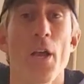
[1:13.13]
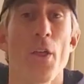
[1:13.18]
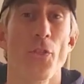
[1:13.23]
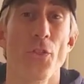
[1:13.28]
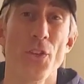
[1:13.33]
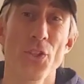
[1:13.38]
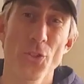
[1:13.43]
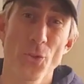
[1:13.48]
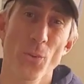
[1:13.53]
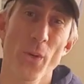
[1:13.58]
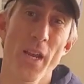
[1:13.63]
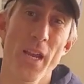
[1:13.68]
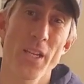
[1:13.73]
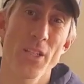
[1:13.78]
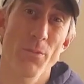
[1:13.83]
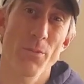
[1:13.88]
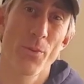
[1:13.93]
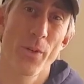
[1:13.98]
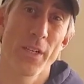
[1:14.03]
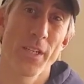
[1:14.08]
This
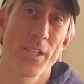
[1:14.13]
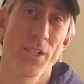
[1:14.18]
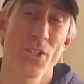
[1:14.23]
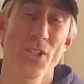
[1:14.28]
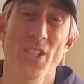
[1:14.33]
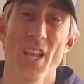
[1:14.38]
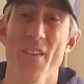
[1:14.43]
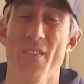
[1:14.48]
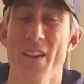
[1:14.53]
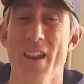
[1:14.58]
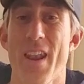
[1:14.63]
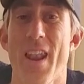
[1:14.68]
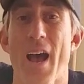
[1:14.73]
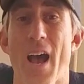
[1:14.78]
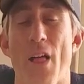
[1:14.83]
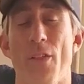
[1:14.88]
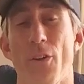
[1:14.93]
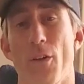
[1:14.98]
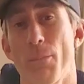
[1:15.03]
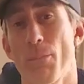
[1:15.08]
race, bring your
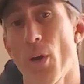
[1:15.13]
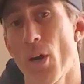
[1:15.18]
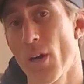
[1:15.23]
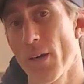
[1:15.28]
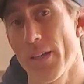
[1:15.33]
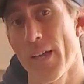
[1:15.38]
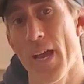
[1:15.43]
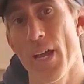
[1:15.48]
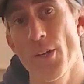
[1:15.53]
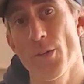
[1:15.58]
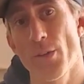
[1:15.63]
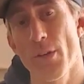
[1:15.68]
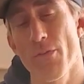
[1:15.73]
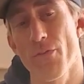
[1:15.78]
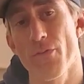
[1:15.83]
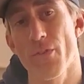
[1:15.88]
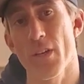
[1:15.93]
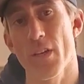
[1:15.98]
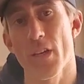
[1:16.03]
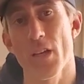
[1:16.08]
$7 park entry
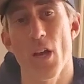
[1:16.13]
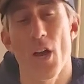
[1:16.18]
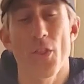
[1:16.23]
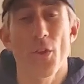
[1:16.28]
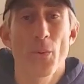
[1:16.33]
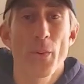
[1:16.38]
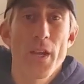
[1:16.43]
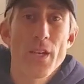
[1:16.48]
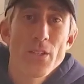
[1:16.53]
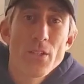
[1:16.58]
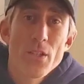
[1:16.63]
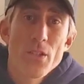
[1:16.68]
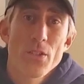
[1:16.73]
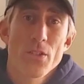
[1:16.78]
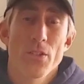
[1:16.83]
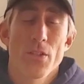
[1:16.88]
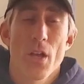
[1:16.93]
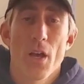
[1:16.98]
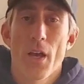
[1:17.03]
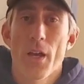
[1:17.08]
fee. Other
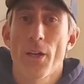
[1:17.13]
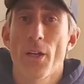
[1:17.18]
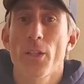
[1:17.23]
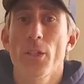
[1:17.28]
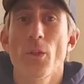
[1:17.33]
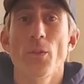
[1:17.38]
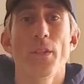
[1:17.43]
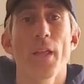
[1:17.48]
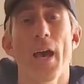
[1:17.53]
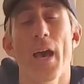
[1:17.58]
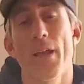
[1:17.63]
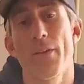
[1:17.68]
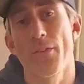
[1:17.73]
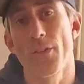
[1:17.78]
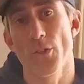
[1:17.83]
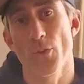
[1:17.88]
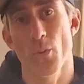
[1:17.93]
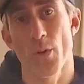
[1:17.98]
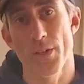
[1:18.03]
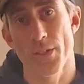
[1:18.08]
races include that.
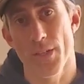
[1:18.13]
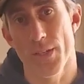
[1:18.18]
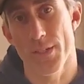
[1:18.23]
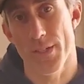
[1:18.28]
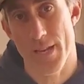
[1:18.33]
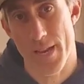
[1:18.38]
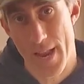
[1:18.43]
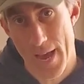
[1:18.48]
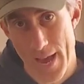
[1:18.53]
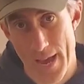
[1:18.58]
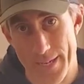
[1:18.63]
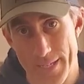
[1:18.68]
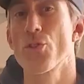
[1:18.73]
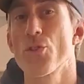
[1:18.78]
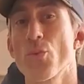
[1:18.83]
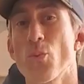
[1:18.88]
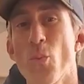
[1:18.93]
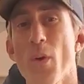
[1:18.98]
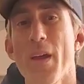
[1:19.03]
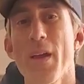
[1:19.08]
This one does not.
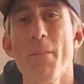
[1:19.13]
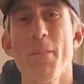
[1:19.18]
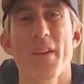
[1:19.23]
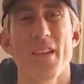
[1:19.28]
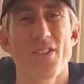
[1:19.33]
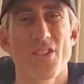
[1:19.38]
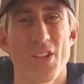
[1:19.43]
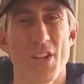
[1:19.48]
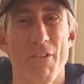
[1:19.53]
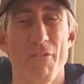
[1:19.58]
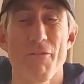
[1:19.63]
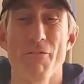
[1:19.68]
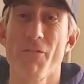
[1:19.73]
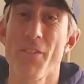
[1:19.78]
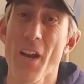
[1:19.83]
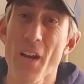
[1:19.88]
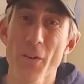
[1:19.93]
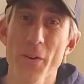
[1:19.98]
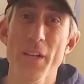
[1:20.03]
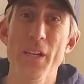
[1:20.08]
Swim is in a
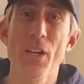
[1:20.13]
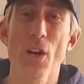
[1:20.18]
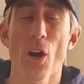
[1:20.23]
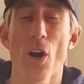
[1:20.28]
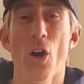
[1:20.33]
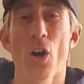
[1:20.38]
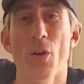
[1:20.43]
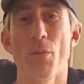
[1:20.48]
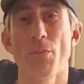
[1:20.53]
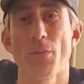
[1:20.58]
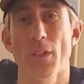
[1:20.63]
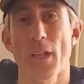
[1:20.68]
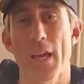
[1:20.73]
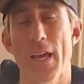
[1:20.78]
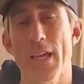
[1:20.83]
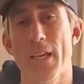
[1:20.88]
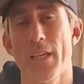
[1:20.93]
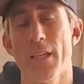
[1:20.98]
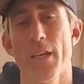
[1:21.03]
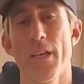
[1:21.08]
very calm
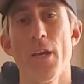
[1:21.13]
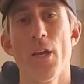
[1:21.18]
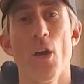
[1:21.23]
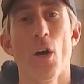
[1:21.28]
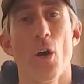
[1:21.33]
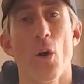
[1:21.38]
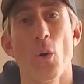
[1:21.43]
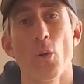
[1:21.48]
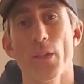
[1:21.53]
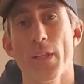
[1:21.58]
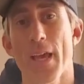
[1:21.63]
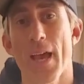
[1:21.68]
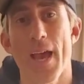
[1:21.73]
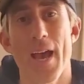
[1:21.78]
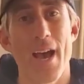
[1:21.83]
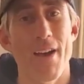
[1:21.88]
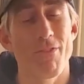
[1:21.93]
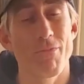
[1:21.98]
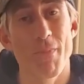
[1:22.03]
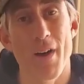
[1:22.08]
lake, only a
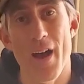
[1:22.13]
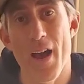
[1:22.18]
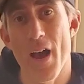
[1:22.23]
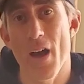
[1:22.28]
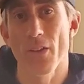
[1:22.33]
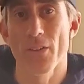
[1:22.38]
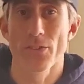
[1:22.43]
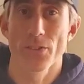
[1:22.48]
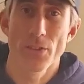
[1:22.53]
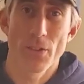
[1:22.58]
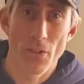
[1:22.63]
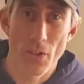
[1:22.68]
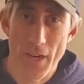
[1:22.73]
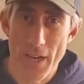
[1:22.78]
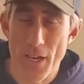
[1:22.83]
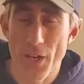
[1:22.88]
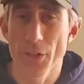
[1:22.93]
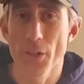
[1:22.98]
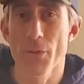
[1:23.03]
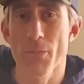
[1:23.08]
half mile or
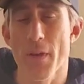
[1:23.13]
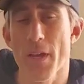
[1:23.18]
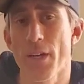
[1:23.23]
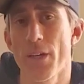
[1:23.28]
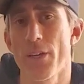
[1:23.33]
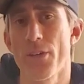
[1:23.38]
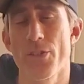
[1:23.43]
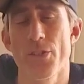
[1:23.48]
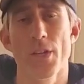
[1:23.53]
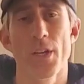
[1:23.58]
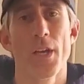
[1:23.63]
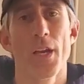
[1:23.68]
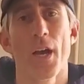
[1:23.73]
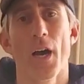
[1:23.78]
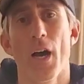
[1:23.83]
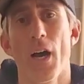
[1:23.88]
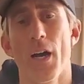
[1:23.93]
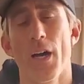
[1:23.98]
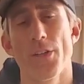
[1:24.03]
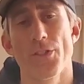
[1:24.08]
800 meters.
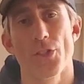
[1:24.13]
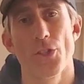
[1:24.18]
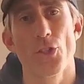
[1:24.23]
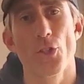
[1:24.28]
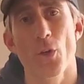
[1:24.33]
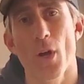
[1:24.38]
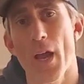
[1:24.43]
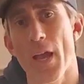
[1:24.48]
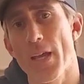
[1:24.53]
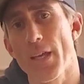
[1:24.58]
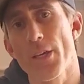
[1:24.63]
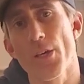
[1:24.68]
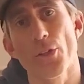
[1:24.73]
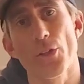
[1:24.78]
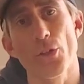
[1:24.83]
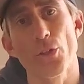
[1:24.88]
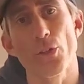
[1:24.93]
It's a triangular